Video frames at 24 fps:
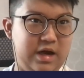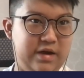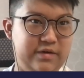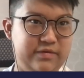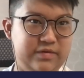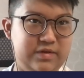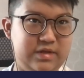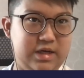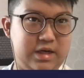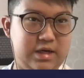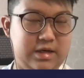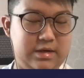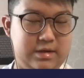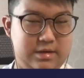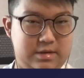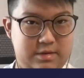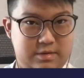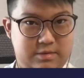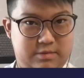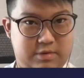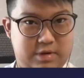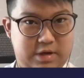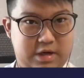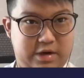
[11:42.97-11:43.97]
like I've
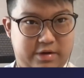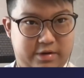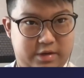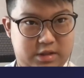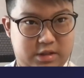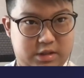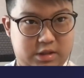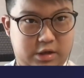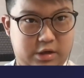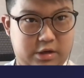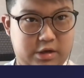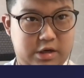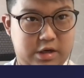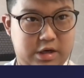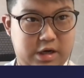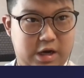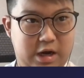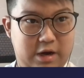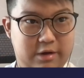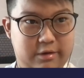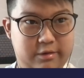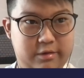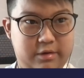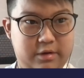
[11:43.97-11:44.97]
done when I
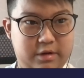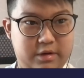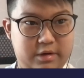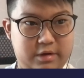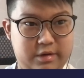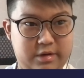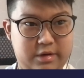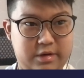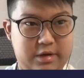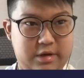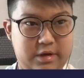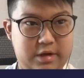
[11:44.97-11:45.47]
started out,